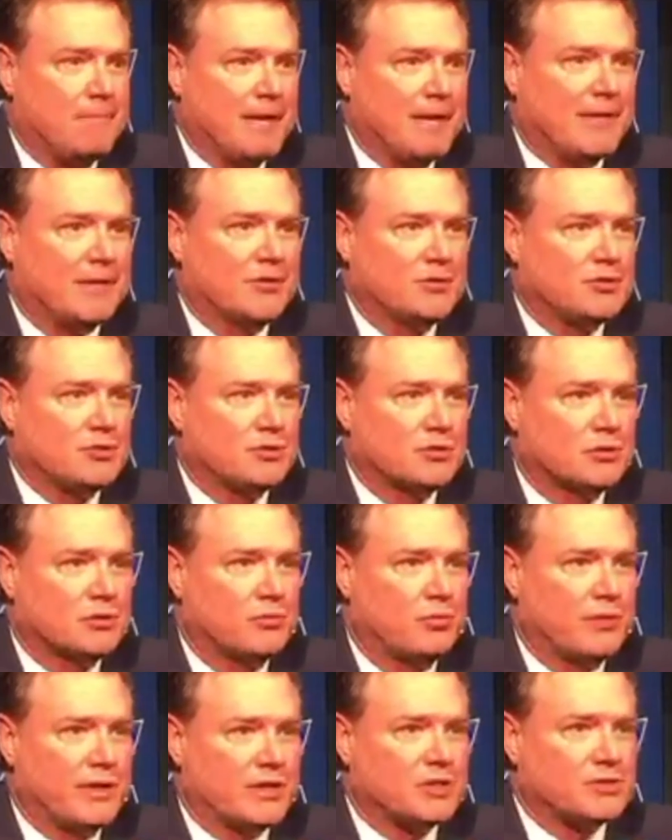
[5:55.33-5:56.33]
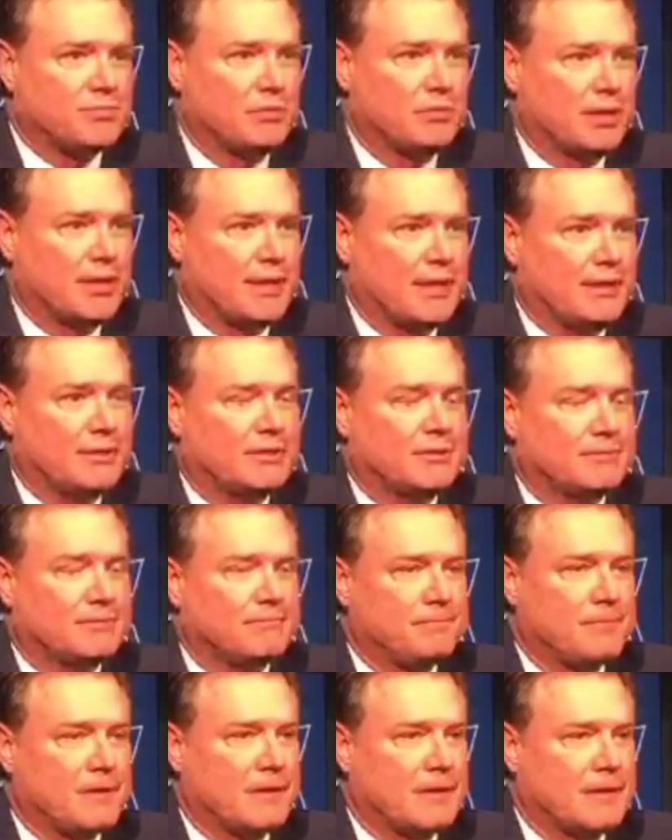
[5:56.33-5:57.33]
making sure we explained,
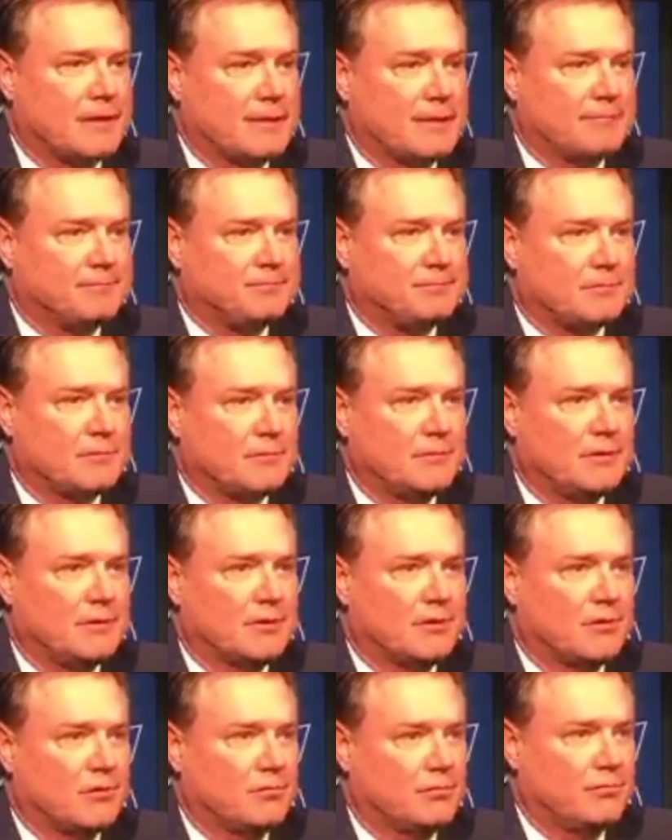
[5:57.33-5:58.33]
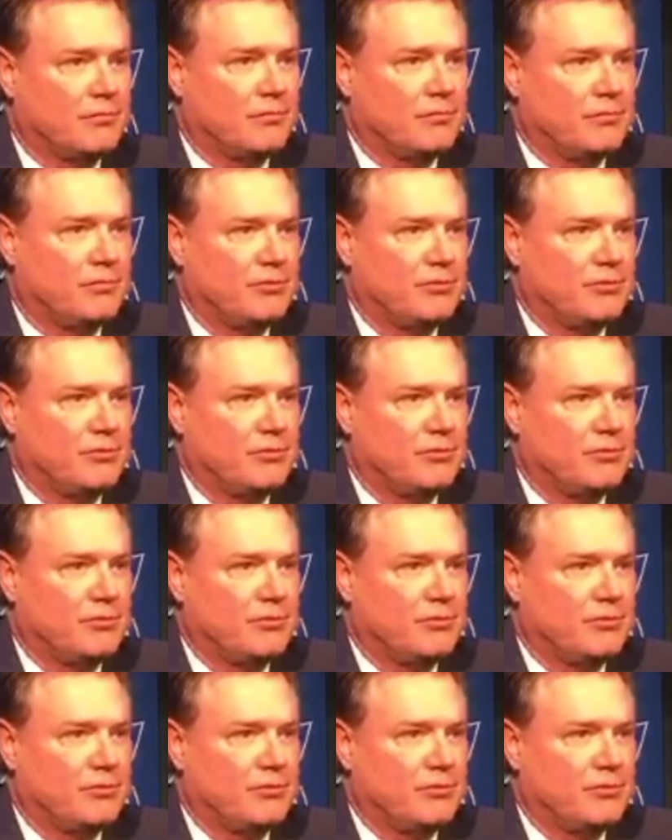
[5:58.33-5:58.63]
you know,